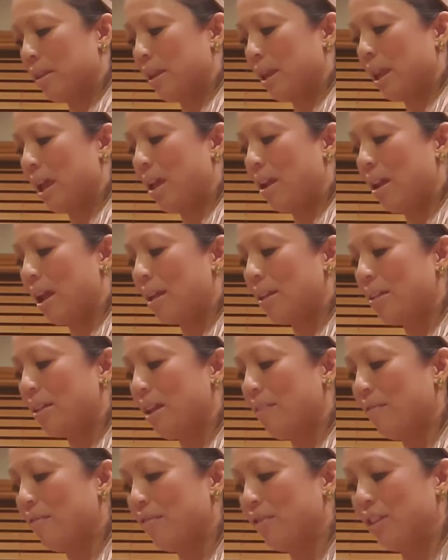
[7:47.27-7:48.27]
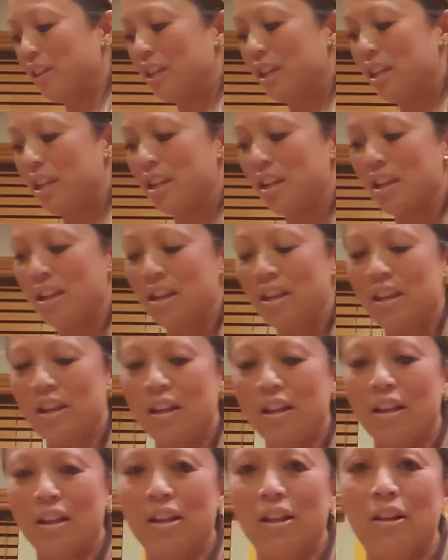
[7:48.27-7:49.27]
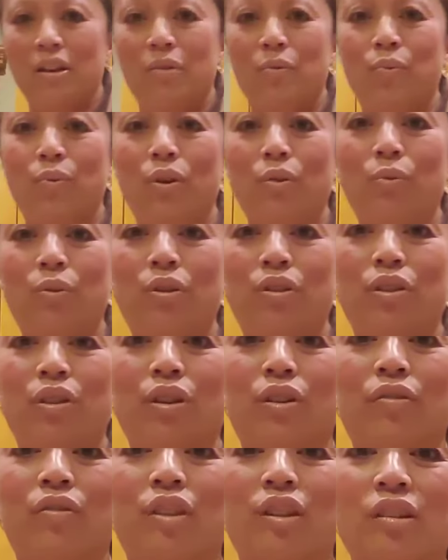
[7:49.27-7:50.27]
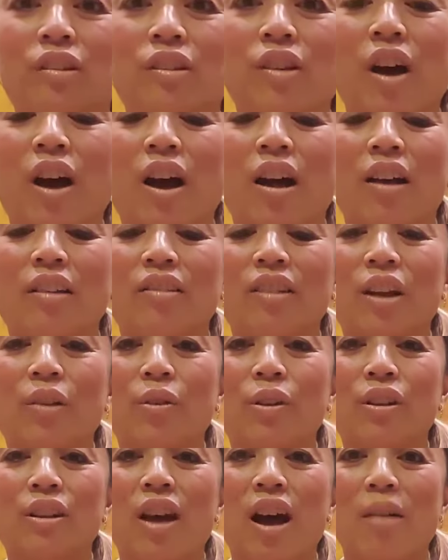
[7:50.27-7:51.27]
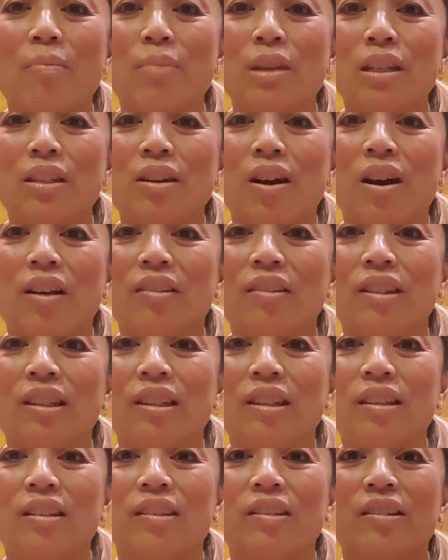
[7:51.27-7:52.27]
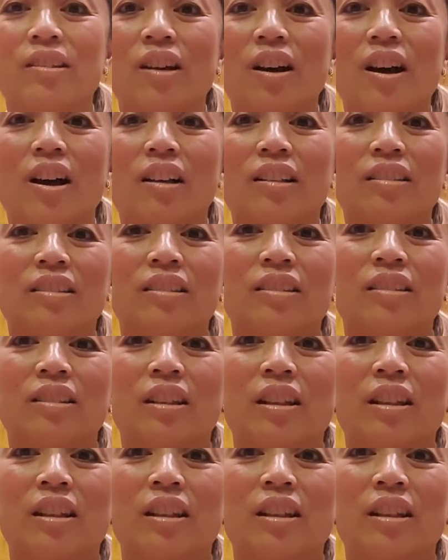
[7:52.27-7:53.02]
And I definitely will reserve this sauce. I will not be tossing this sauce.